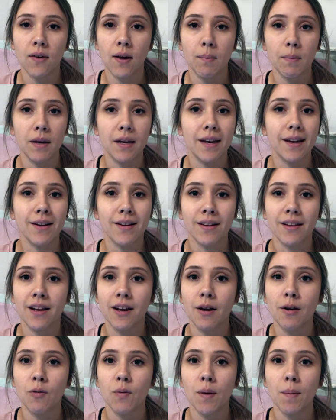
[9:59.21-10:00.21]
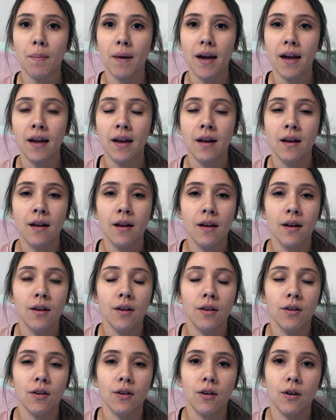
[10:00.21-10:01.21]
I mean, here and there we might,
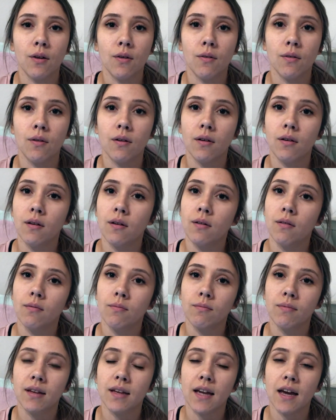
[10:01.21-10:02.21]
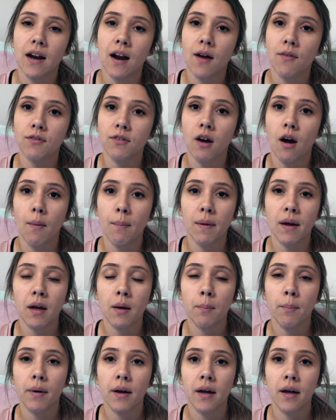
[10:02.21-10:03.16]
you know, get off topic,